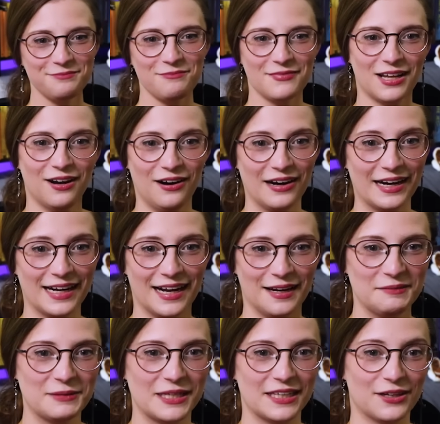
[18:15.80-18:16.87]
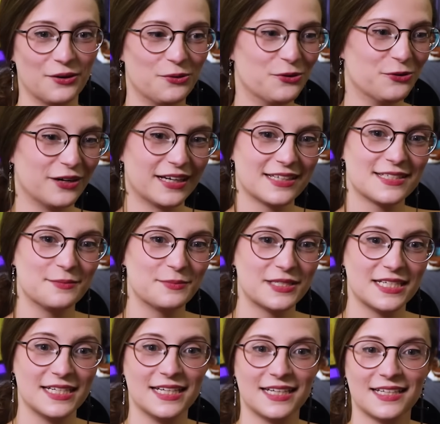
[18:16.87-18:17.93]
All right, I'm gonna go drink some
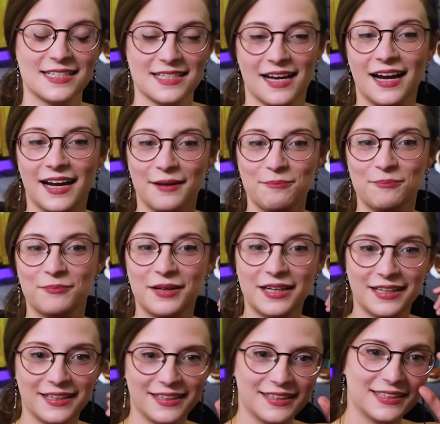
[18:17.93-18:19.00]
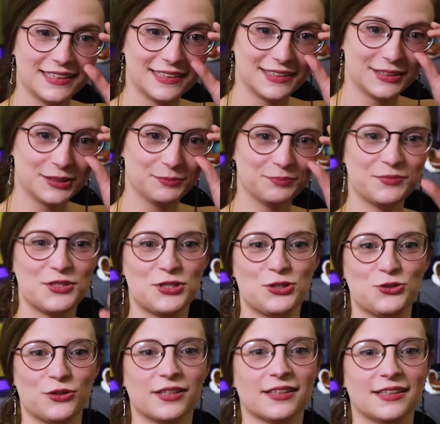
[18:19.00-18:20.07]
tea because I'm
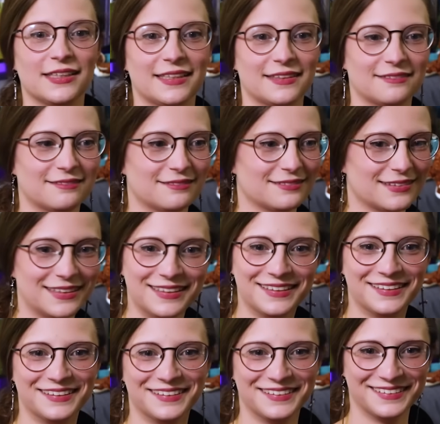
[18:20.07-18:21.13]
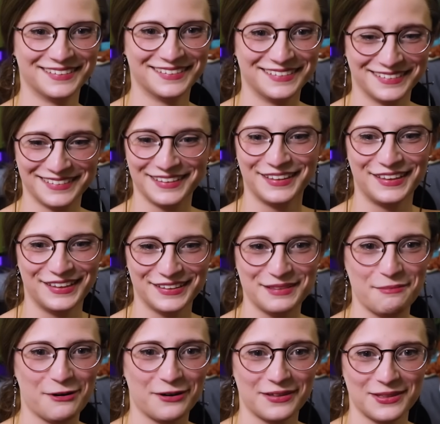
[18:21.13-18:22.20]
struggling. All
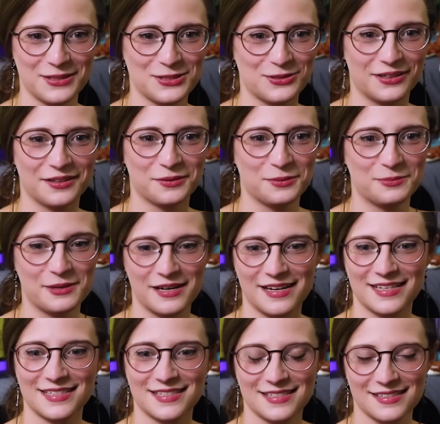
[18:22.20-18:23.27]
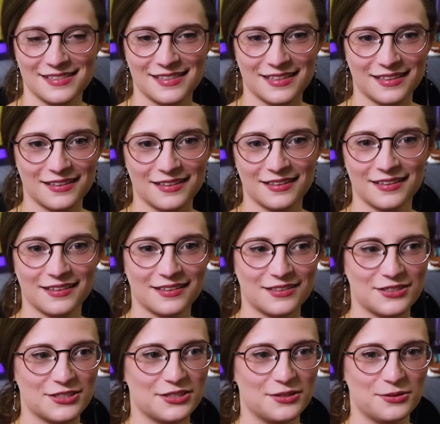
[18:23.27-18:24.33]
aboard the struggle bus.
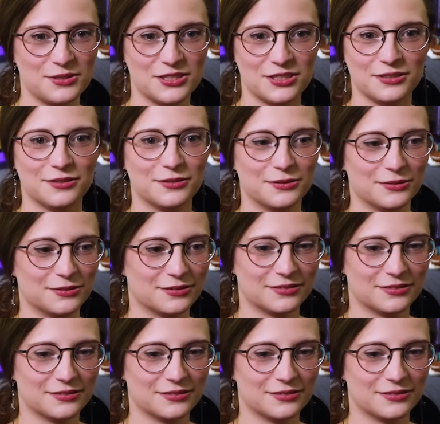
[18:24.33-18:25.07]
Choo choo.